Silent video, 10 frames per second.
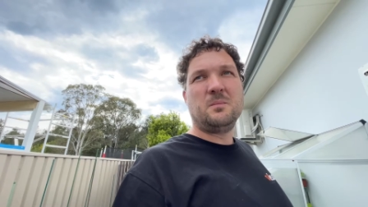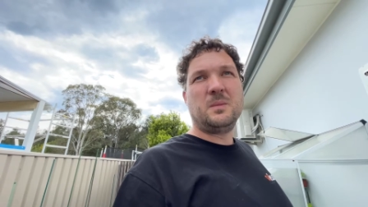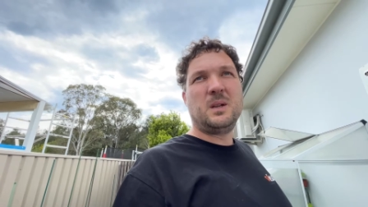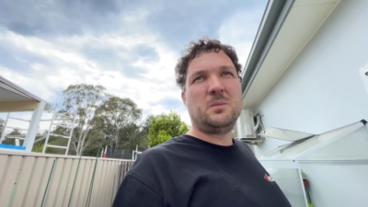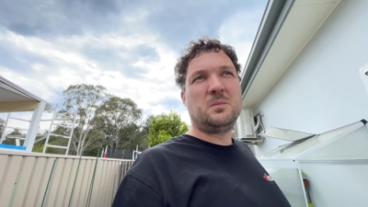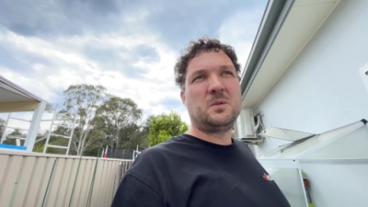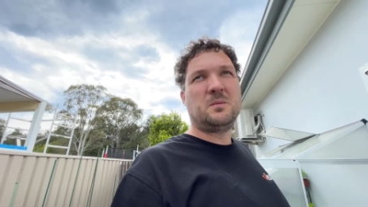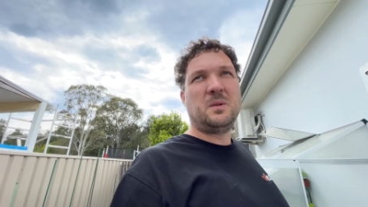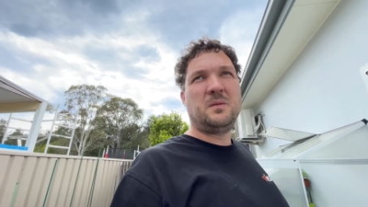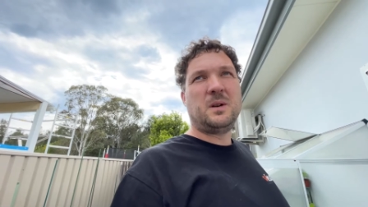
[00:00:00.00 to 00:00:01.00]
minimum
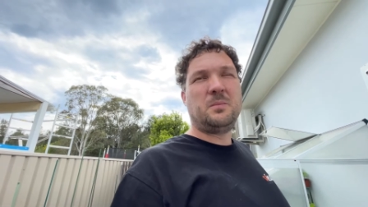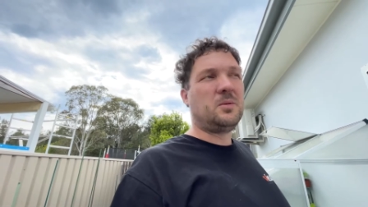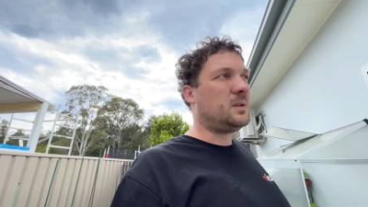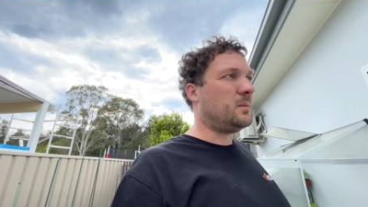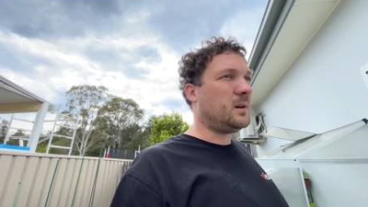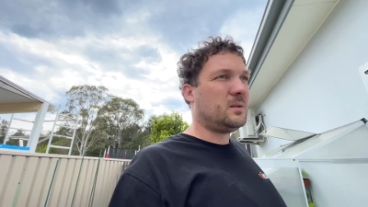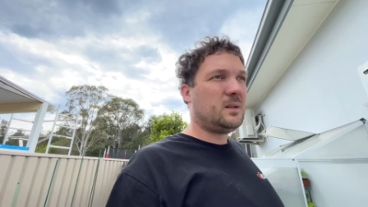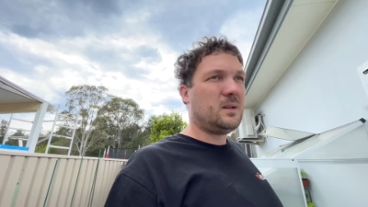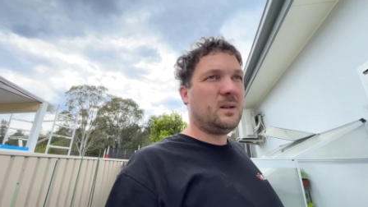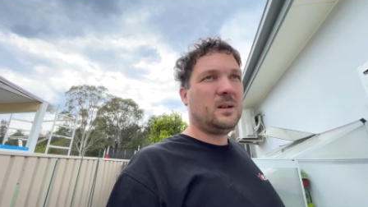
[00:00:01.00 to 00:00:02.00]
before I put them out.